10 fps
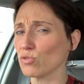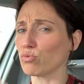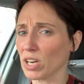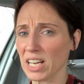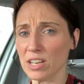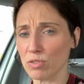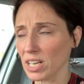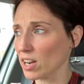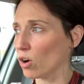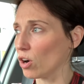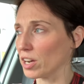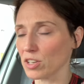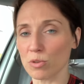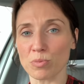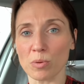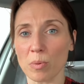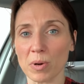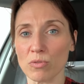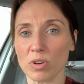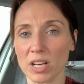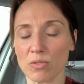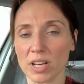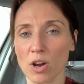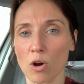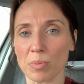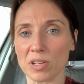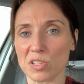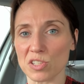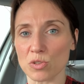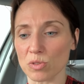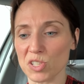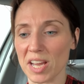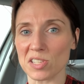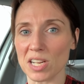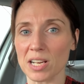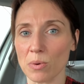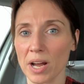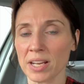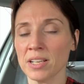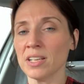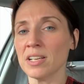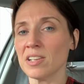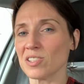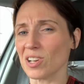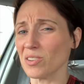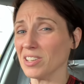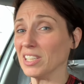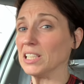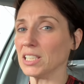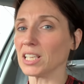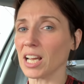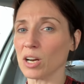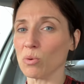really, really hot, and you're probably really, really hot because it's your test anyway. So you're going to